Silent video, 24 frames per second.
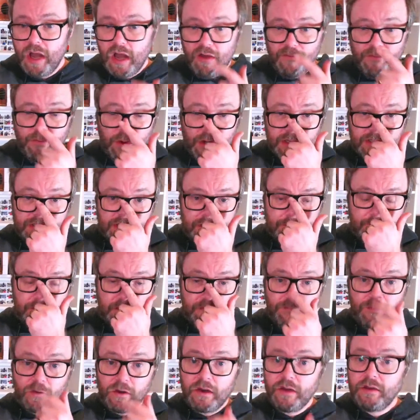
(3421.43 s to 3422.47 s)
Otherwise, if
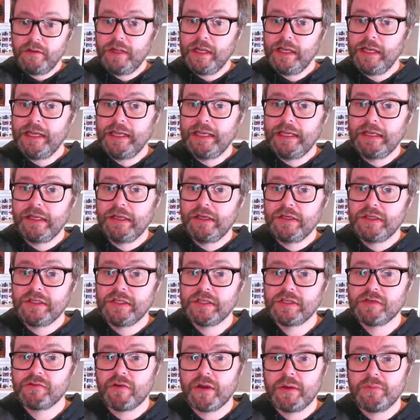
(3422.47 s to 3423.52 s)
you follow the link in the
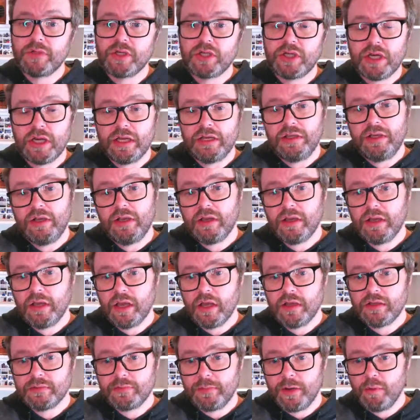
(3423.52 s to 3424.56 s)
description, you can
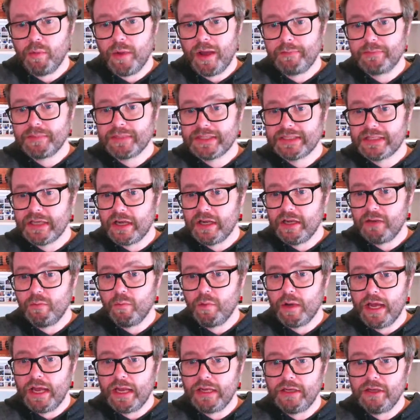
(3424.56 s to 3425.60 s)
go to my website
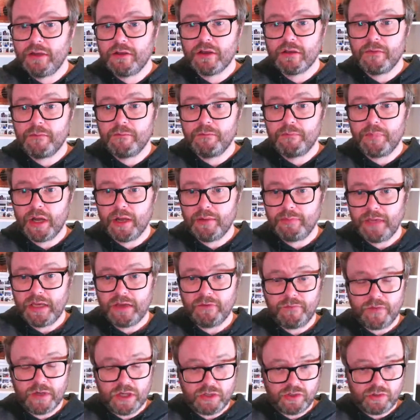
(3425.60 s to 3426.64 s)
where you can buy me
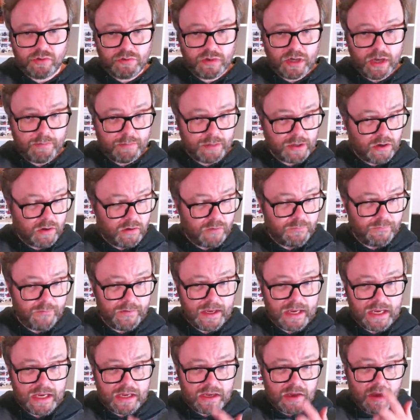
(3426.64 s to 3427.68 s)
a virtual cup of
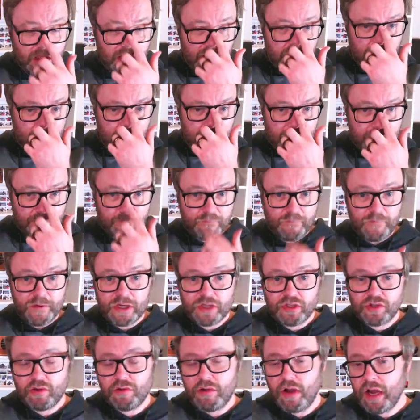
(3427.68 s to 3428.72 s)
coffee,
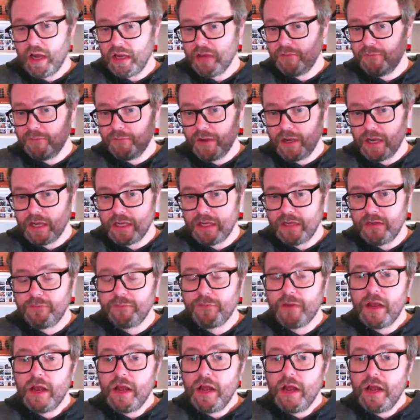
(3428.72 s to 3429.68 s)
virtual high five.